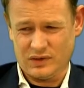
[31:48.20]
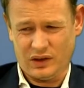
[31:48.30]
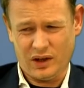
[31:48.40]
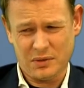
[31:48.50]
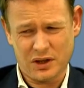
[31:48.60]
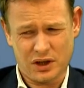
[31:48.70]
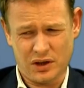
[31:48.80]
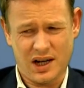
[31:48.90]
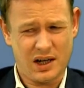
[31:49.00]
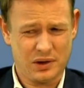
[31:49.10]
So I'm not
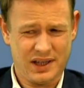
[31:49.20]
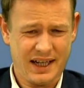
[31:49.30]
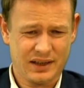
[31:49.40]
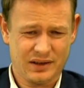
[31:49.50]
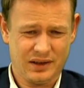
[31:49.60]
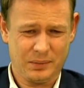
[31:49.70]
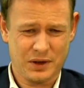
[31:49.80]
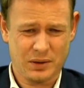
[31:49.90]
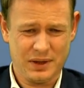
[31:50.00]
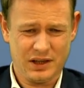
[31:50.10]
sure how dead this
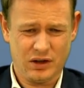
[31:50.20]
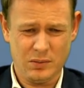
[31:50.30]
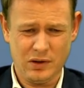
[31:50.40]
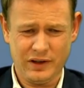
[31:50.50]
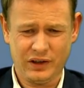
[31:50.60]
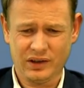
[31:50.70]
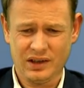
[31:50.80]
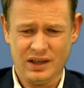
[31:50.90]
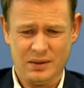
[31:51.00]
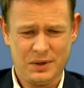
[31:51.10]
bishop e2 move is.
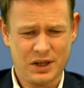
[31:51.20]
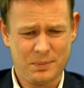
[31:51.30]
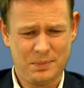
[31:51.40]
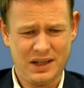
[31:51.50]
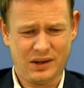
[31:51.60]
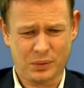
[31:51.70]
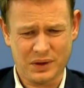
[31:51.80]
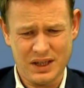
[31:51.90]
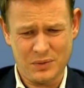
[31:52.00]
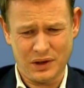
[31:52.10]
Bishop
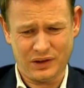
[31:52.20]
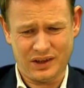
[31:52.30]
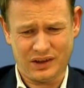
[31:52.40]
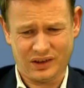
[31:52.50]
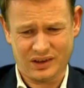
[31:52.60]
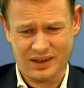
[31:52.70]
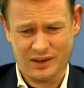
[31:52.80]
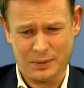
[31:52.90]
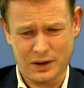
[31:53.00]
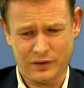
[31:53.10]
b3 was this
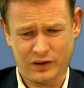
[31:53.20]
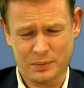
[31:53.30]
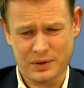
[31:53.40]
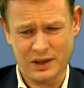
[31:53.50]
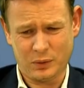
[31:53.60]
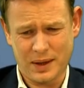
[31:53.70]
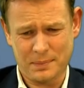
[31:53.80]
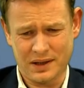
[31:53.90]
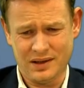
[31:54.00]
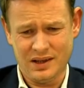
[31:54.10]
Kasparov's surprise
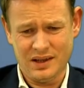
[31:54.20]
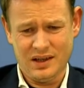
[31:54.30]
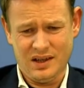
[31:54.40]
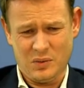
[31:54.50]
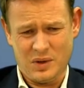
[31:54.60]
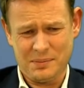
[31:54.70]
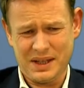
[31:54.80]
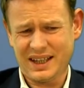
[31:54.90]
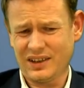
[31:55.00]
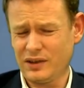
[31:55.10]
weapon, and
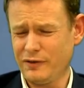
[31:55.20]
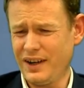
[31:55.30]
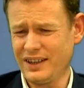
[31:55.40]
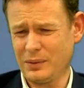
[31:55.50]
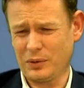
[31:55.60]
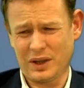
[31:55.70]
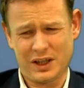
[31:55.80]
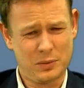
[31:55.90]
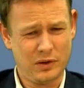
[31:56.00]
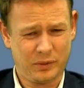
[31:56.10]
black has to find some
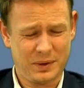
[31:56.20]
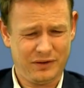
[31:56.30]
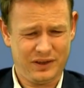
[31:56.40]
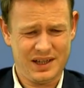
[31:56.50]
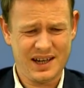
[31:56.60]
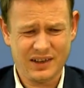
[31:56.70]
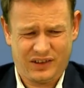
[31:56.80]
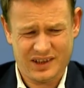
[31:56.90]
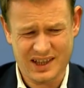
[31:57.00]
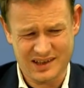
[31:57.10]
strange moves, but if he
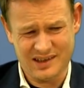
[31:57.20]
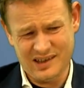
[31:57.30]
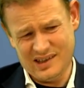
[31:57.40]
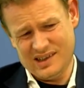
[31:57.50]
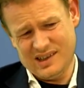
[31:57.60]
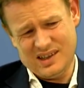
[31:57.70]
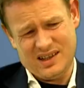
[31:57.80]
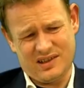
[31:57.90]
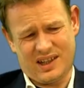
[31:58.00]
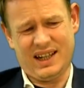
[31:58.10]
does, then...
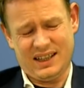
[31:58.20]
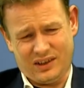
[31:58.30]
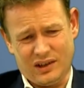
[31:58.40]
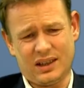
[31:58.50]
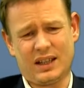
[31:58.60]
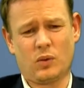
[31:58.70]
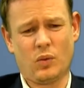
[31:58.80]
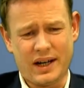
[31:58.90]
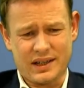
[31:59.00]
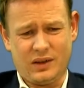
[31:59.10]
okay, it's not like
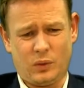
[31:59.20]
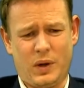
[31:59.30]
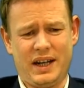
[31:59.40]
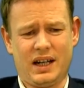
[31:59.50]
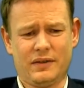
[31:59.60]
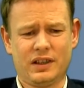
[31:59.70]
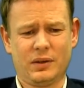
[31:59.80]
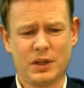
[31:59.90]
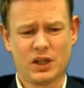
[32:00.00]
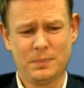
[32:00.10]
white is winning after this
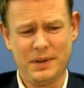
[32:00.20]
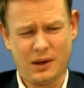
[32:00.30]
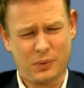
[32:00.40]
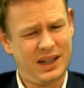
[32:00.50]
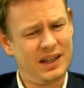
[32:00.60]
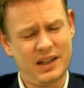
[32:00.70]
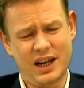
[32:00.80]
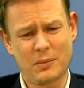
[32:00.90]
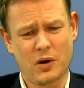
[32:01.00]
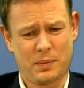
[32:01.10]
bishop b3, that
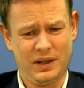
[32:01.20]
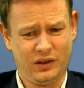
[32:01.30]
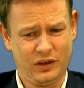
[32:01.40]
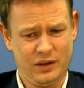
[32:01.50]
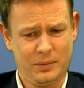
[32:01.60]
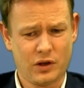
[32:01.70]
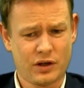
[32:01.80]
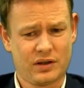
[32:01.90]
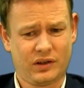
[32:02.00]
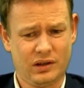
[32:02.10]
there are more pieces on the
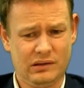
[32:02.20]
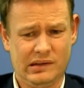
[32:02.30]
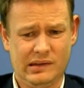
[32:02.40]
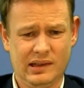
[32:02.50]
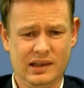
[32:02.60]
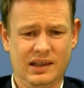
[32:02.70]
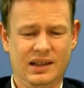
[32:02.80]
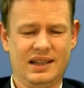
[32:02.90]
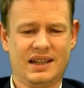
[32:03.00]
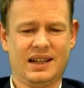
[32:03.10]
board, so it